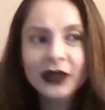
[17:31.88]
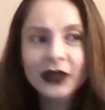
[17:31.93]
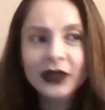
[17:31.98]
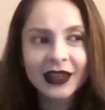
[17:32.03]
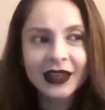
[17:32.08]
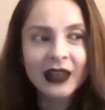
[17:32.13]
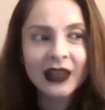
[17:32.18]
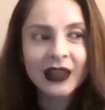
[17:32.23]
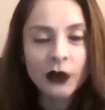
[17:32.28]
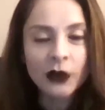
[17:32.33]

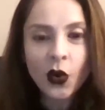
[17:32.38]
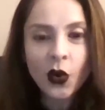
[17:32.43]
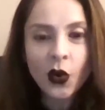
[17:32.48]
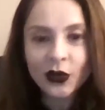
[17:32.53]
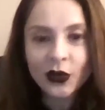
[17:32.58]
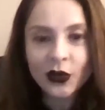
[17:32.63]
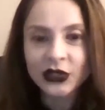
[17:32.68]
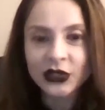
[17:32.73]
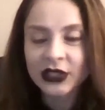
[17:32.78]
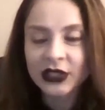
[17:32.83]
thinking they were
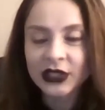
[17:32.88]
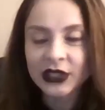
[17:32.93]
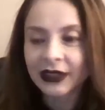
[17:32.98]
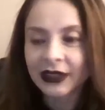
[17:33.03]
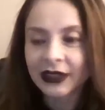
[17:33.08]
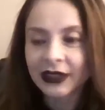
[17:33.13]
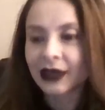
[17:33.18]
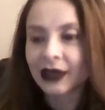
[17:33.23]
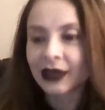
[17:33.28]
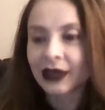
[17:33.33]
older, and
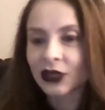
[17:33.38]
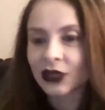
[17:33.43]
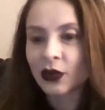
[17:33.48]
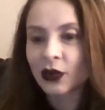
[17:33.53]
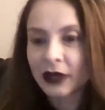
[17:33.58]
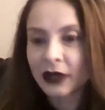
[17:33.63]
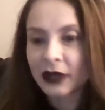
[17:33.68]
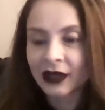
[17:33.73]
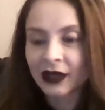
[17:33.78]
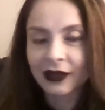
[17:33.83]
then like they
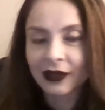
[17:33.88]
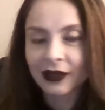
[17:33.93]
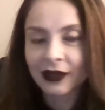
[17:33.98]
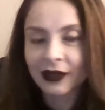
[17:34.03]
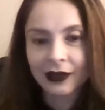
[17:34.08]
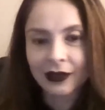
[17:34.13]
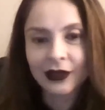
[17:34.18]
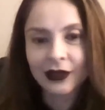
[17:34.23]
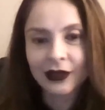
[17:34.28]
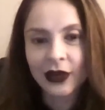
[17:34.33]
told me
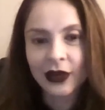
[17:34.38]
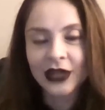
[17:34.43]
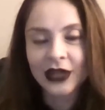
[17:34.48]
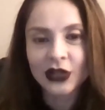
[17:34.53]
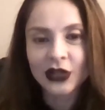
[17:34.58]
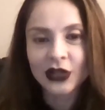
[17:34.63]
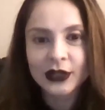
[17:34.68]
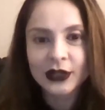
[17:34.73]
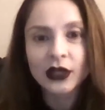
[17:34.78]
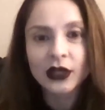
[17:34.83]
their age,
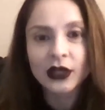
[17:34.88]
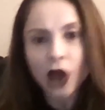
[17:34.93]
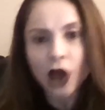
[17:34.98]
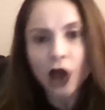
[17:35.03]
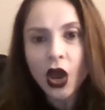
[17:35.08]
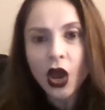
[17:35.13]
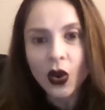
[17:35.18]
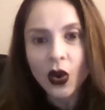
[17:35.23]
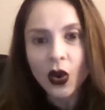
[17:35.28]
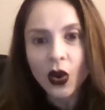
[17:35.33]
and I was like,
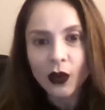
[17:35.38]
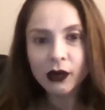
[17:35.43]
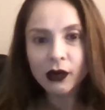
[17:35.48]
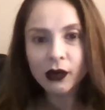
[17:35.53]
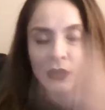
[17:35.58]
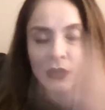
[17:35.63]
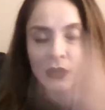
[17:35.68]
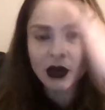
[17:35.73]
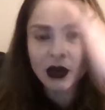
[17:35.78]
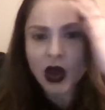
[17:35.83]
oh
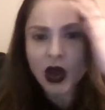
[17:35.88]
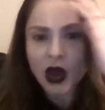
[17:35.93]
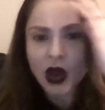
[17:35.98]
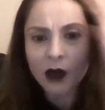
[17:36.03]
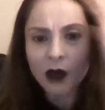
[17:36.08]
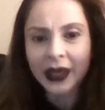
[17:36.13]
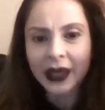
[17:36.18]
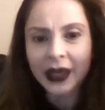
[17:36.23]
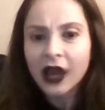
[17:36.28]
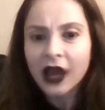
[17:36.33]

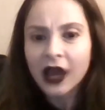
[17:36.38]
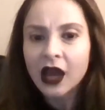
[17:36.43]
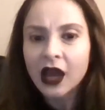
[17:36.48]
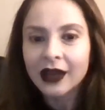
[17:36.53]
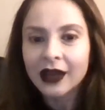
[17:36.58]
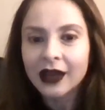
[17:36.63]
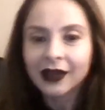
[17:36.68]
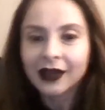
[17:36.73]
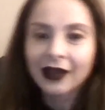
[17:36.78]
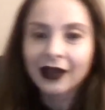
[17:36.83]
my
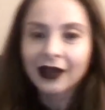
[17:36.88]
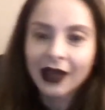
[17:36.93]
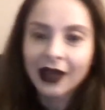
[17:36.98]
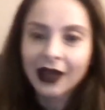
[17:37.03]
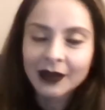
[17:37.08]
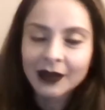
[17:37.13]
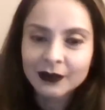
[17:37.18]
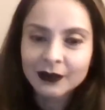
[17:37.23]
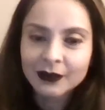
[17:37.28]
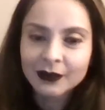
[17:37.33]
God, I
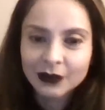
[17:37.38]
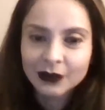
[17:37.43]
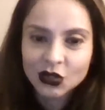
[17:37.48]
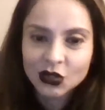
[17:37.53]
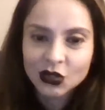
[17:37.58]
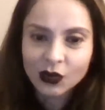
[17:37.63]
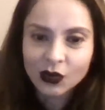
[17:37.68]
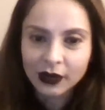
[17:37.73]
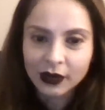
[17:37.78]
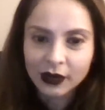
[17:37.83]
am
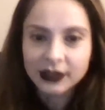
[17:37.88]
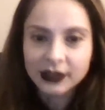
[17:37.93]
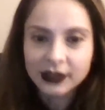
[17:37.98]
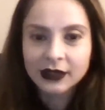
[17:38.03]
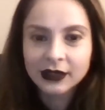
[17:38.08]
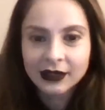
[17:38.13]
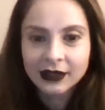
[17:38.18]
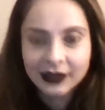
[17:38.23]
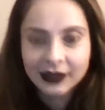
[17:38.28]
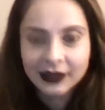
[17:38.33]
short.
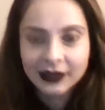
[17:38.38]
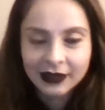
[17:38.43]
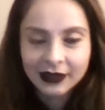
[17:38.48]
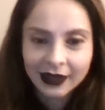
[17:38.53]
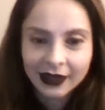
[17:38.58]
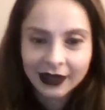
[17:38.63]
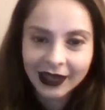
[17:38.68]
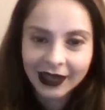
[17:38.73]
The